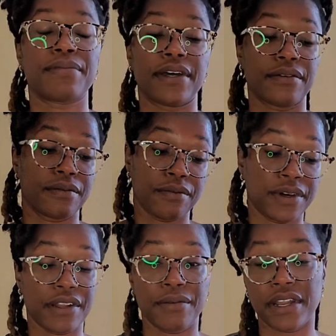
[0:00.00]
But
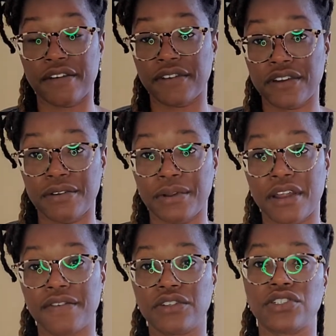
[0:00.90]

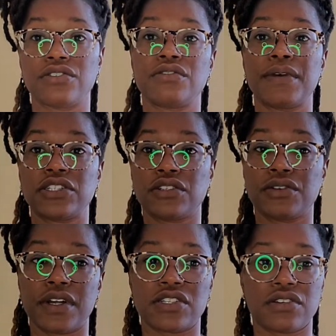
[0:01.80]
whatever you choose, make sure you
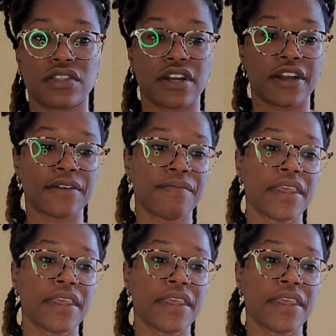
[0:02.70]
register the card.